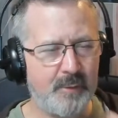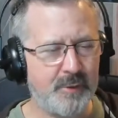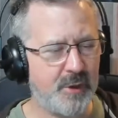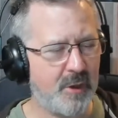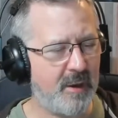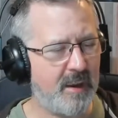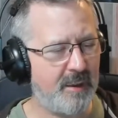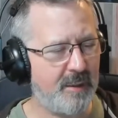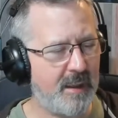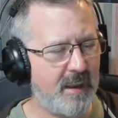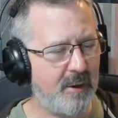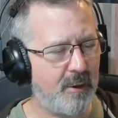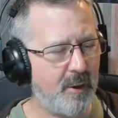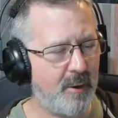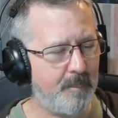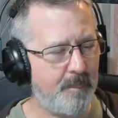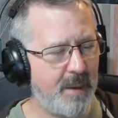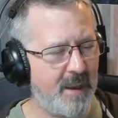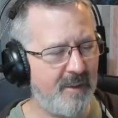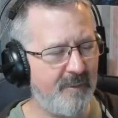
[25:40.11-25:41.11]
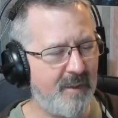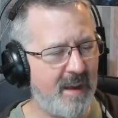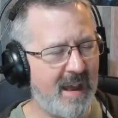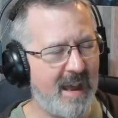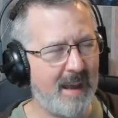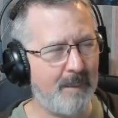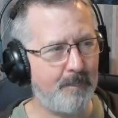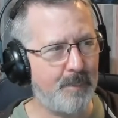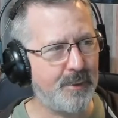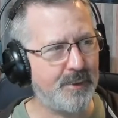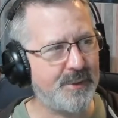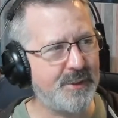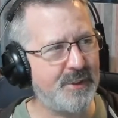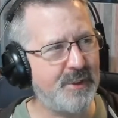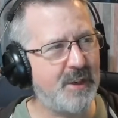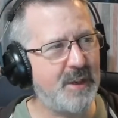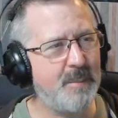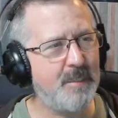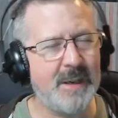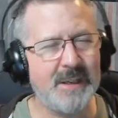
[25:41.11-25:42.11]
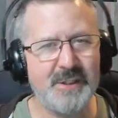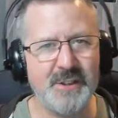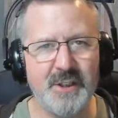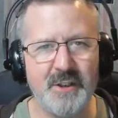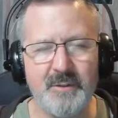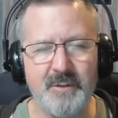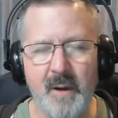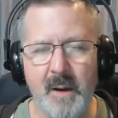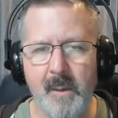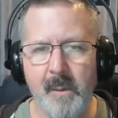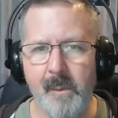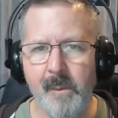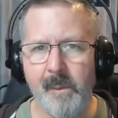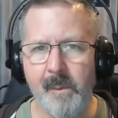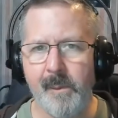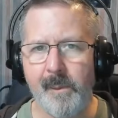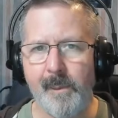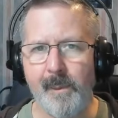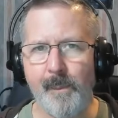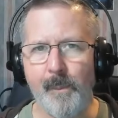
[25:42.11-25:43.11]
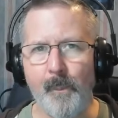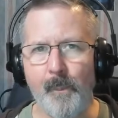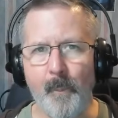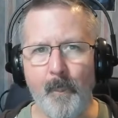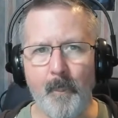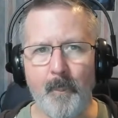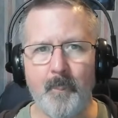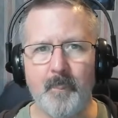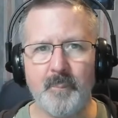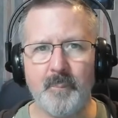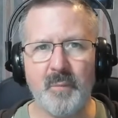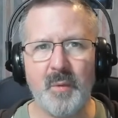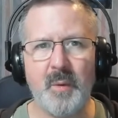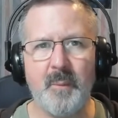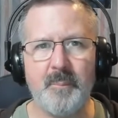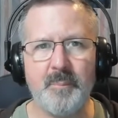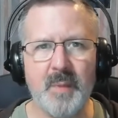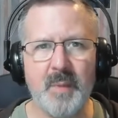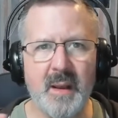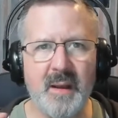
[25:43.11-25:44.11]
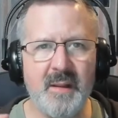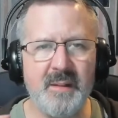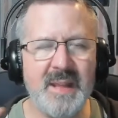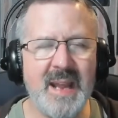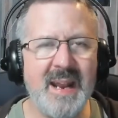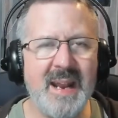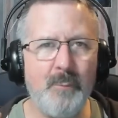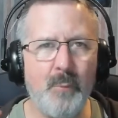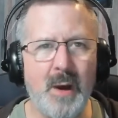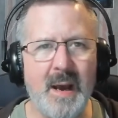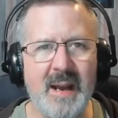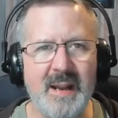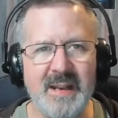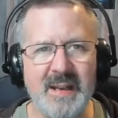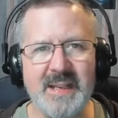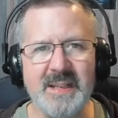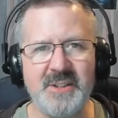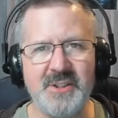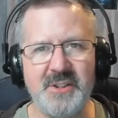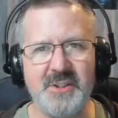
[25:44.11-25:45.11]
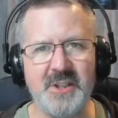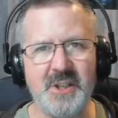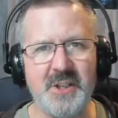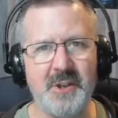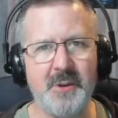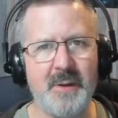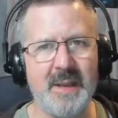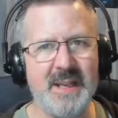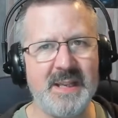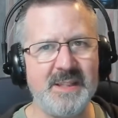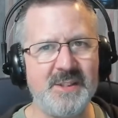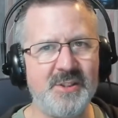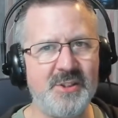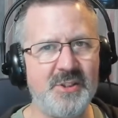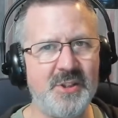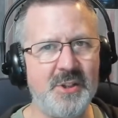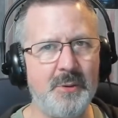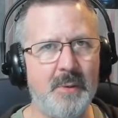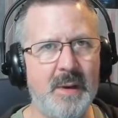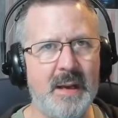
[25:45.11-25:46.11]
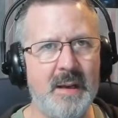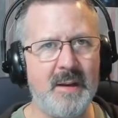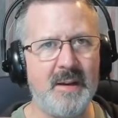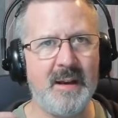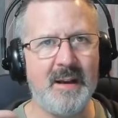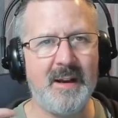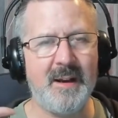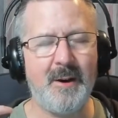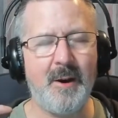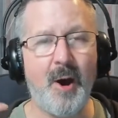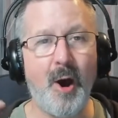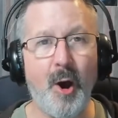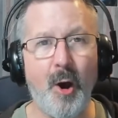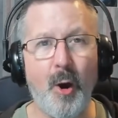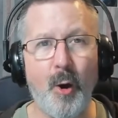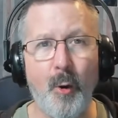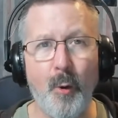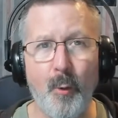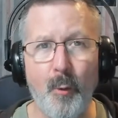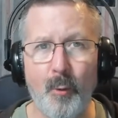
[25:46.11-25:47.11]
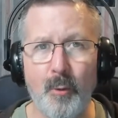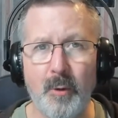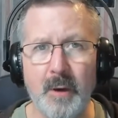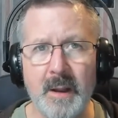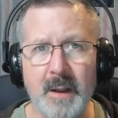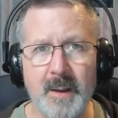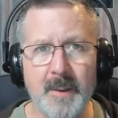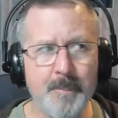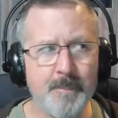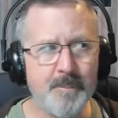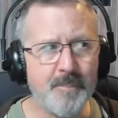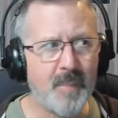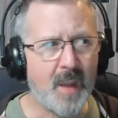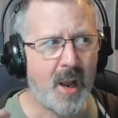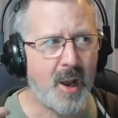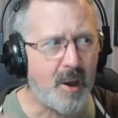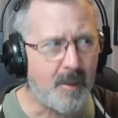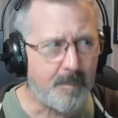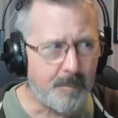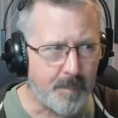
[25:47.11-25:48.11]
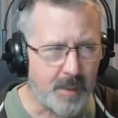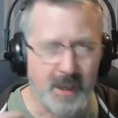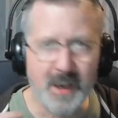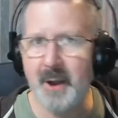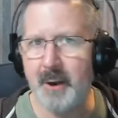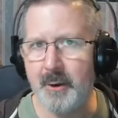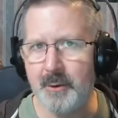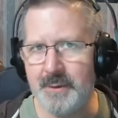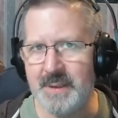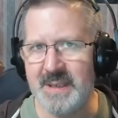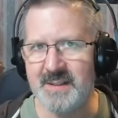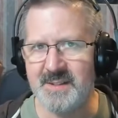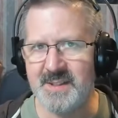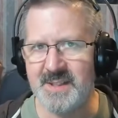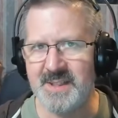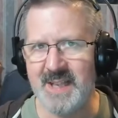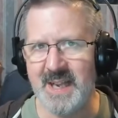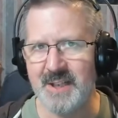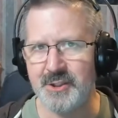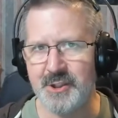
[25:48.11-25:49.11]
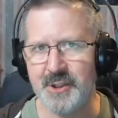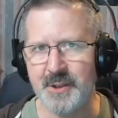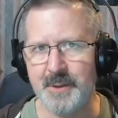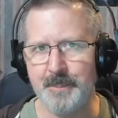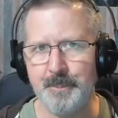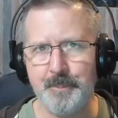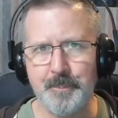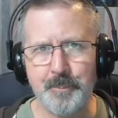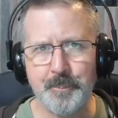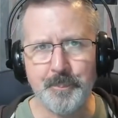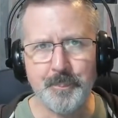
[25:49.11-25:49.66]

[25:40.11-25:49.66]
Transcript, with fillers: sorry, I think I got a bit of apple stuck in my tooth. Uh, then what I need to do is do a, a whole uploading session